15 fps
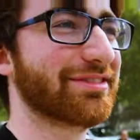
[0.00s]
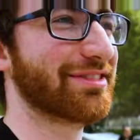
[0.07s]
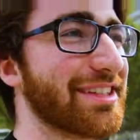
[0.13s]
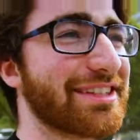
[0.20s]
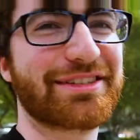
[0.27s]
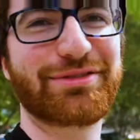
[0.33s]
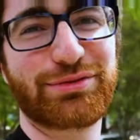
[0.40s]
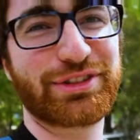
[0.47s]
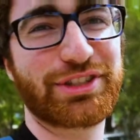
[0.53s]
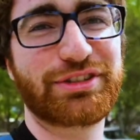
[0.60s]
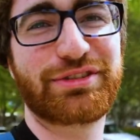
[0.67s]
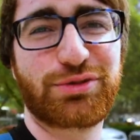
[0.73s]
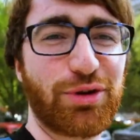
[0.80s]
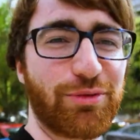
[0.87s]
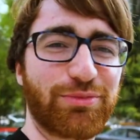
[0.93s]
This
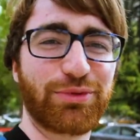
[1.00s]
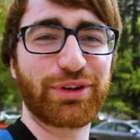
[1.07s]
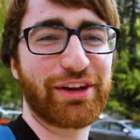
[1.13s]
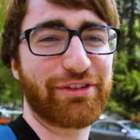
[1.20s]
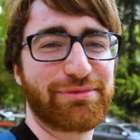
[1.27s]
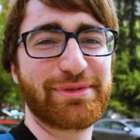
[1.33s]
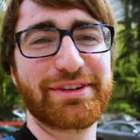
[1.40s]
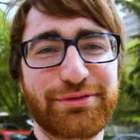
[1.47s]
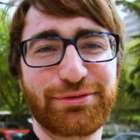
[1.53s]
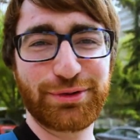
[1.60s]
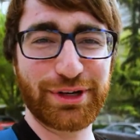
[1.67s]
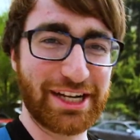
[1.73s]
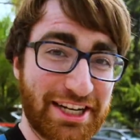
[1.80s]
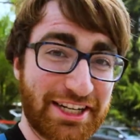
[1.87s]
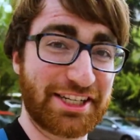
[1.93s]
trip would have been
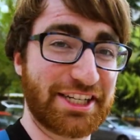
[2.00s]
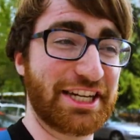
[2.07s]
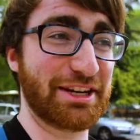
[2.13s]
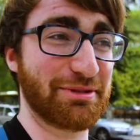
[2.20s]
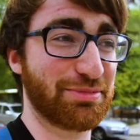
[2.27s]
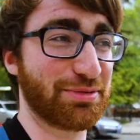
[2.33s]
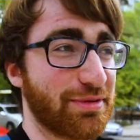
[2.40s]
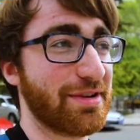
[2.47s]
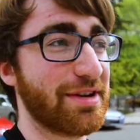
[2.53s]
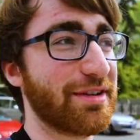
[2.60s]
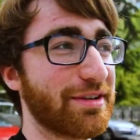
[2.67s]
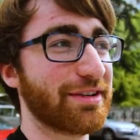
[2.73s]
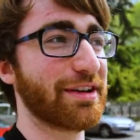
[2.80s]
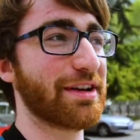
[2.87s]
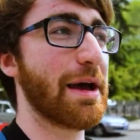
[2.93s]
really cheap.
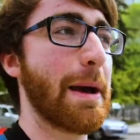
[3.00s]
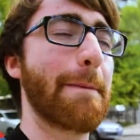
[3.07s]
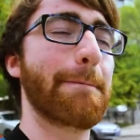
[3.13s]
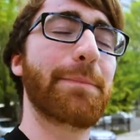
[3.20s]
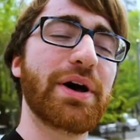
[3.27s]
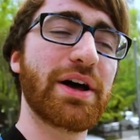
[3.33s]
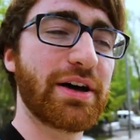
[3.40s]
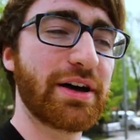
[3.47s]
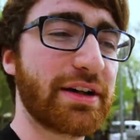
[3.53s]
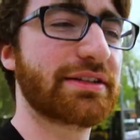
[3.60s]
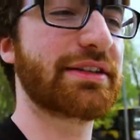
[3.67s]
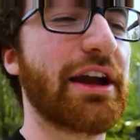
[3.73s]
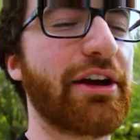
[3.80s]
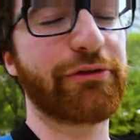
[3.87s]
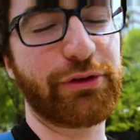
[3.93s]
But
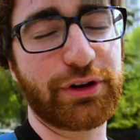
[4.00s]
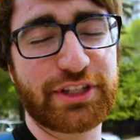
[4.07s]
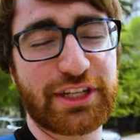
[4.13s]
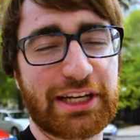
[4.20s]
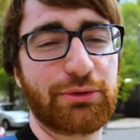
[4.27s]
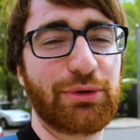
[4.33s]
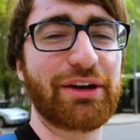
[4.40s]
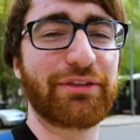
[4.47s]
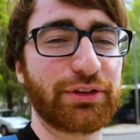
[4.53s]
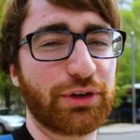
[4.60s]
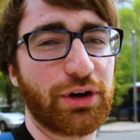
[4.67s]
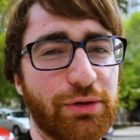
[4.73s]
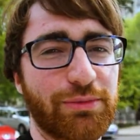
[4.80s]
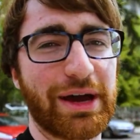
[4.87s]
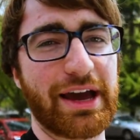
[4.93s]
yeah, unfortunately we have to
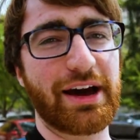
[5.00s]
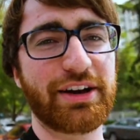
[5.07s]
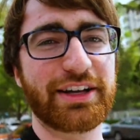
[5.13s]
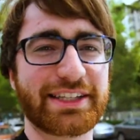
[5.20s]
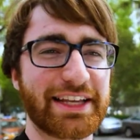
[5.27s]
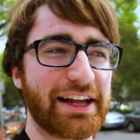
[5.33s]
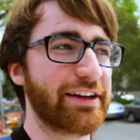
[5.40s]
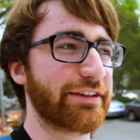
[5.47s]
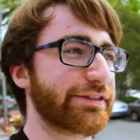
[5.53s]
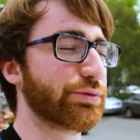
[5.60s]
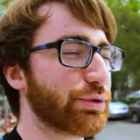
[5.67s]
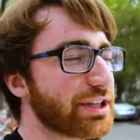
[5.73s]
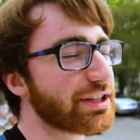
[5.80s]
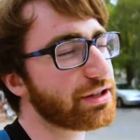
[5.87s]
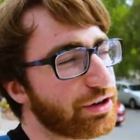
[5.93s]
go by ourselves,
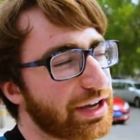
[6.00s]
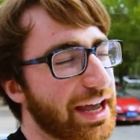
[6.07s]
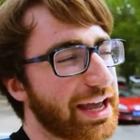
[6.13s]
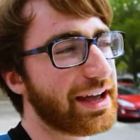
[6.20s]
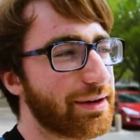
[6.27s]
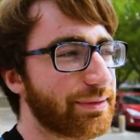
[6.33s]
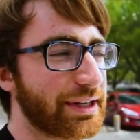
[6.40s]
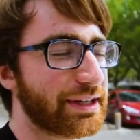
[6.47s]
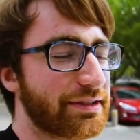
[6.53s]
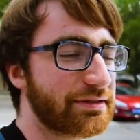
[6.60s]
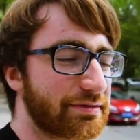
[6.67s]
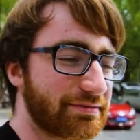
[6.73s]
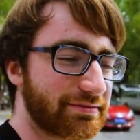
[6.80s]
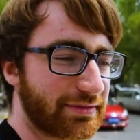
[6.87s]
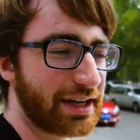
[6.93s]
which is okay. I mean,
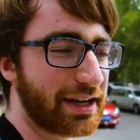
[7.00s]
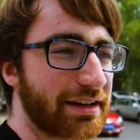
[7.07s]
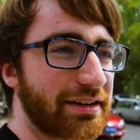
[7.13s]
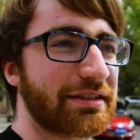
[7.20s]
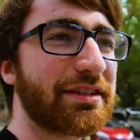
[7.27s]
yeah